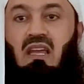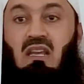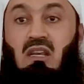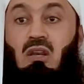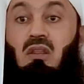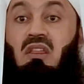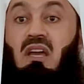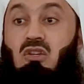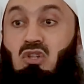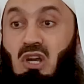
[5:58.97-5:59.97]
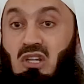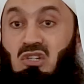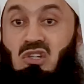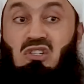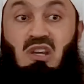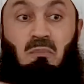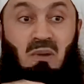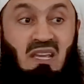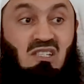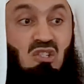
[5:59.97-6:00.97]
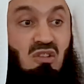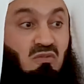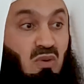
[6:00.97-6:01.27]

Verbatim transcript: in their churches and places of